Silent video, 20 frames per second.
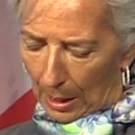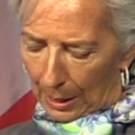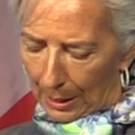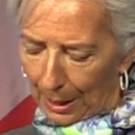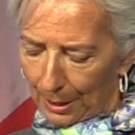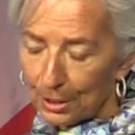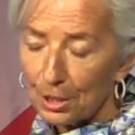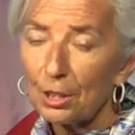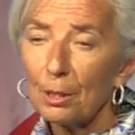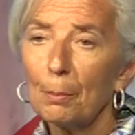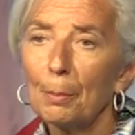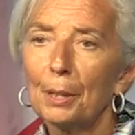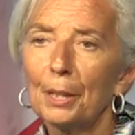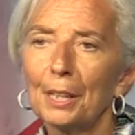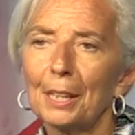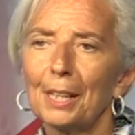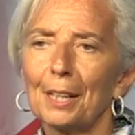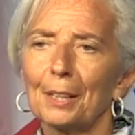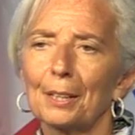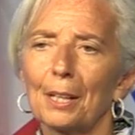Latin
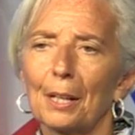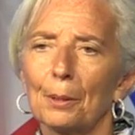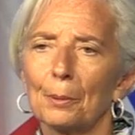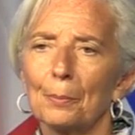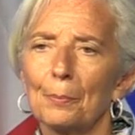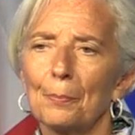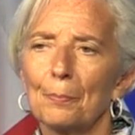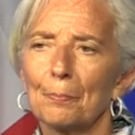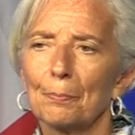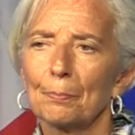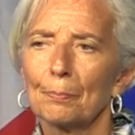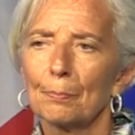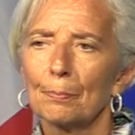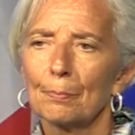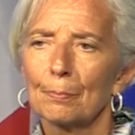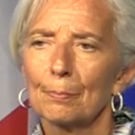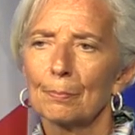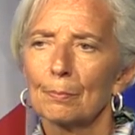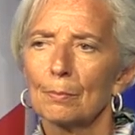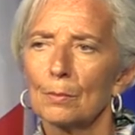America now,
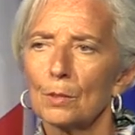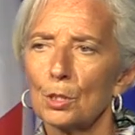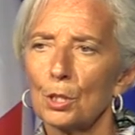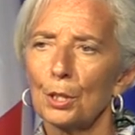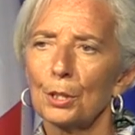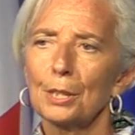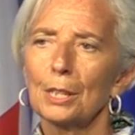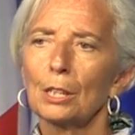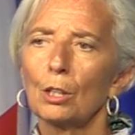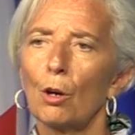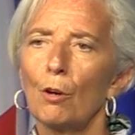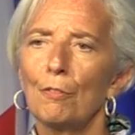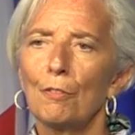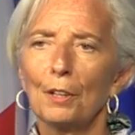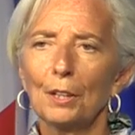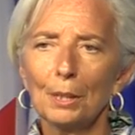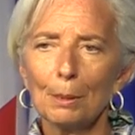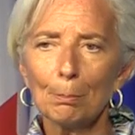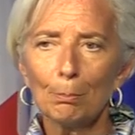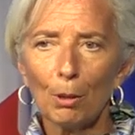turning a
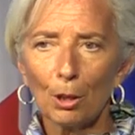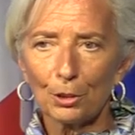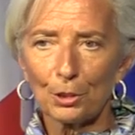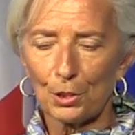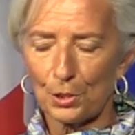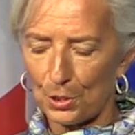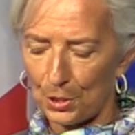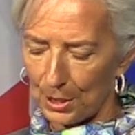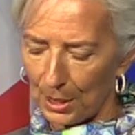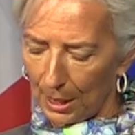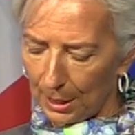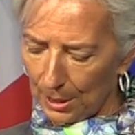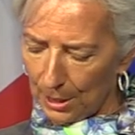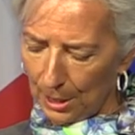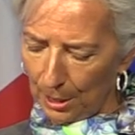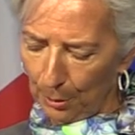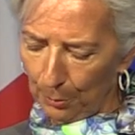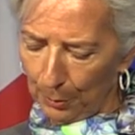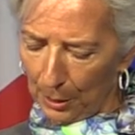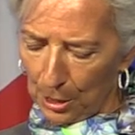very modest
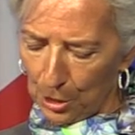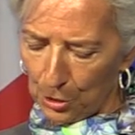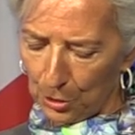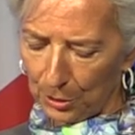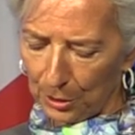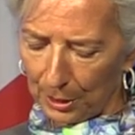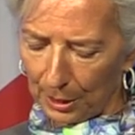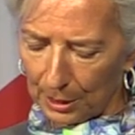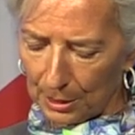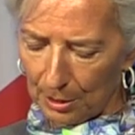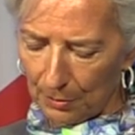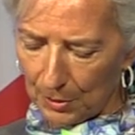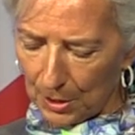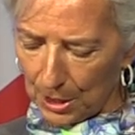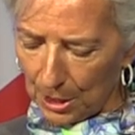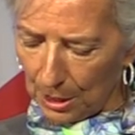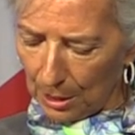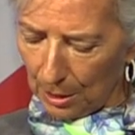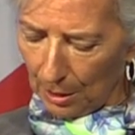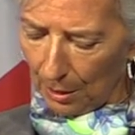acceleration in
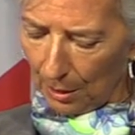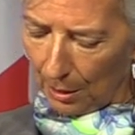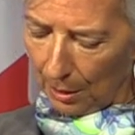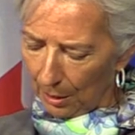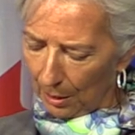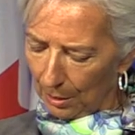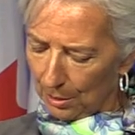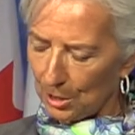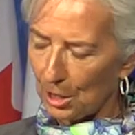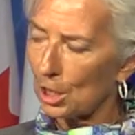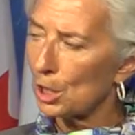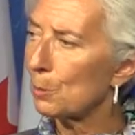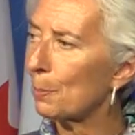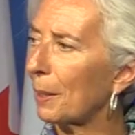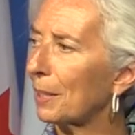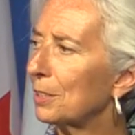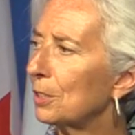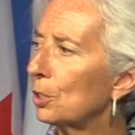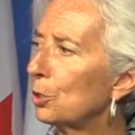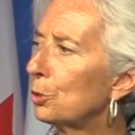activity. It's
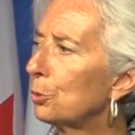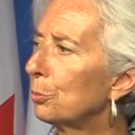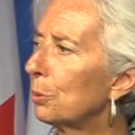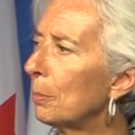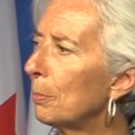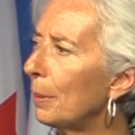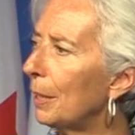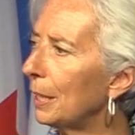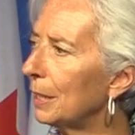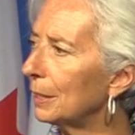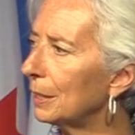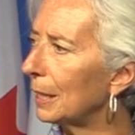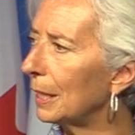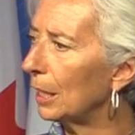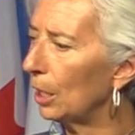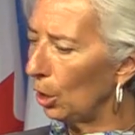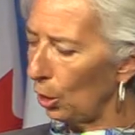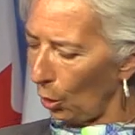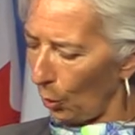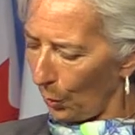expected to remain
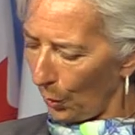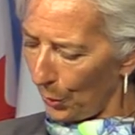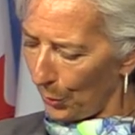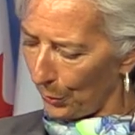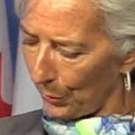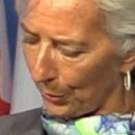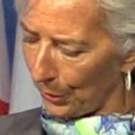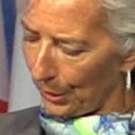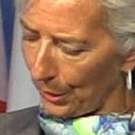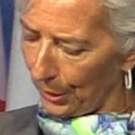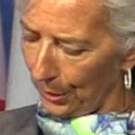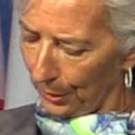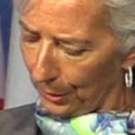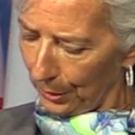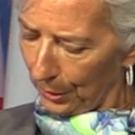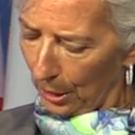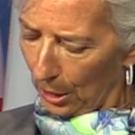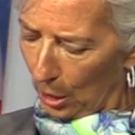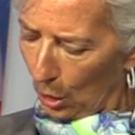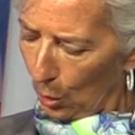in lower
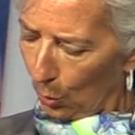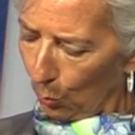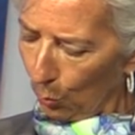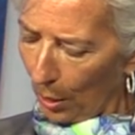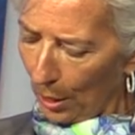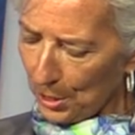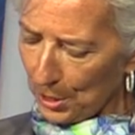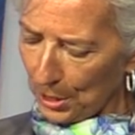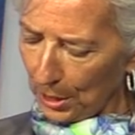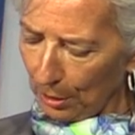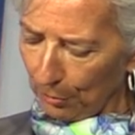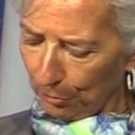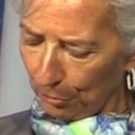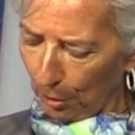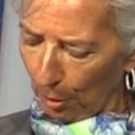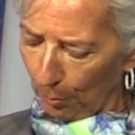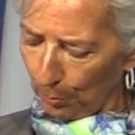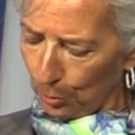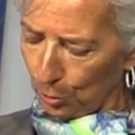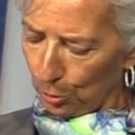gear, rising
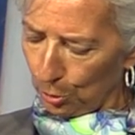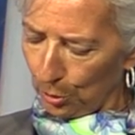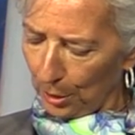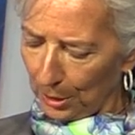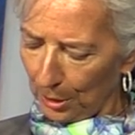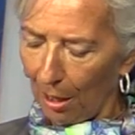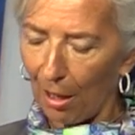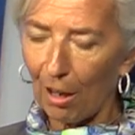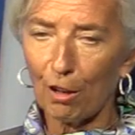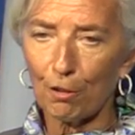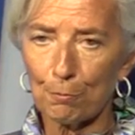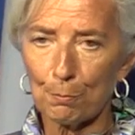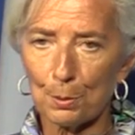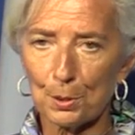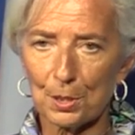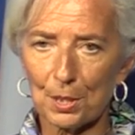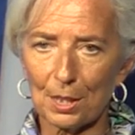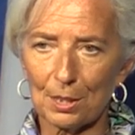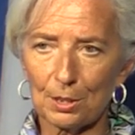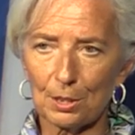from
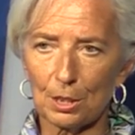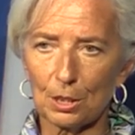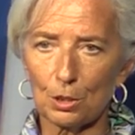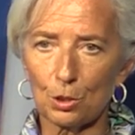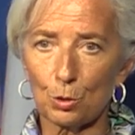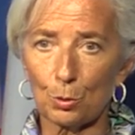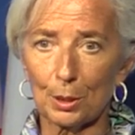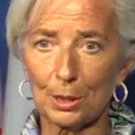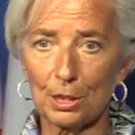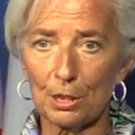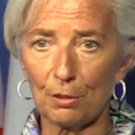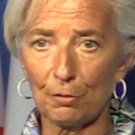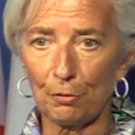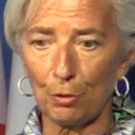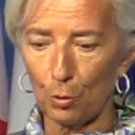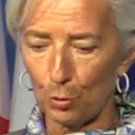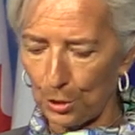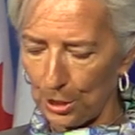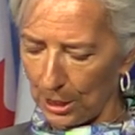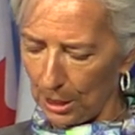2.5% in
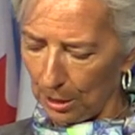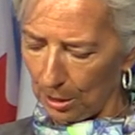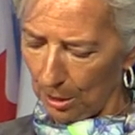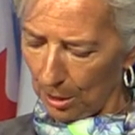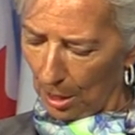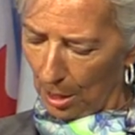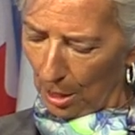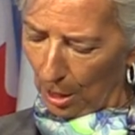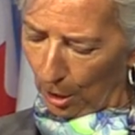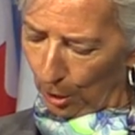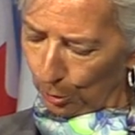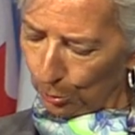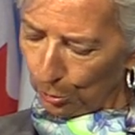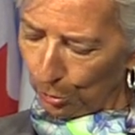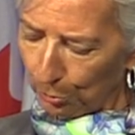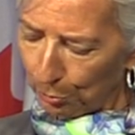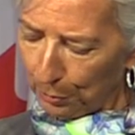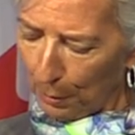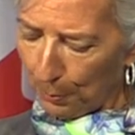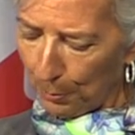2014 to
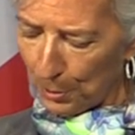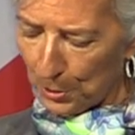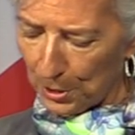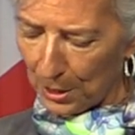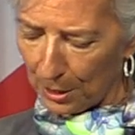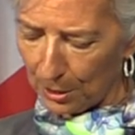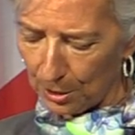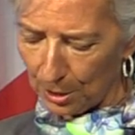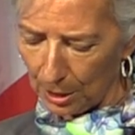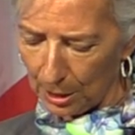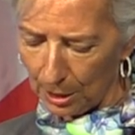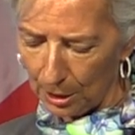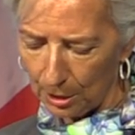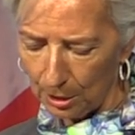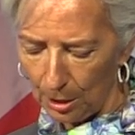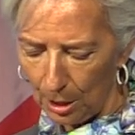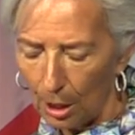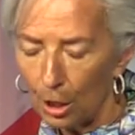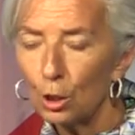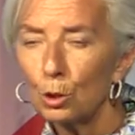3%
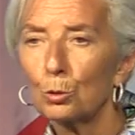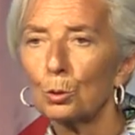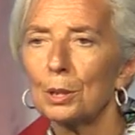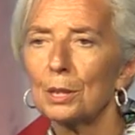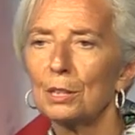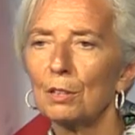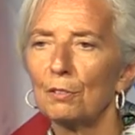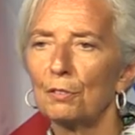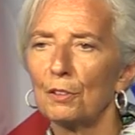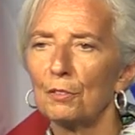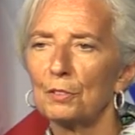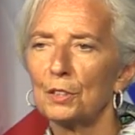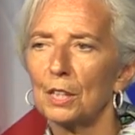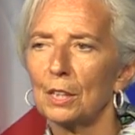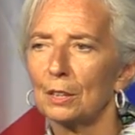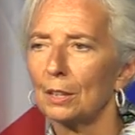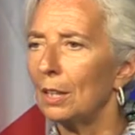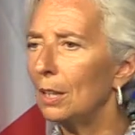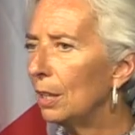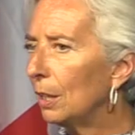in
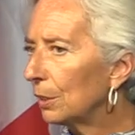2015.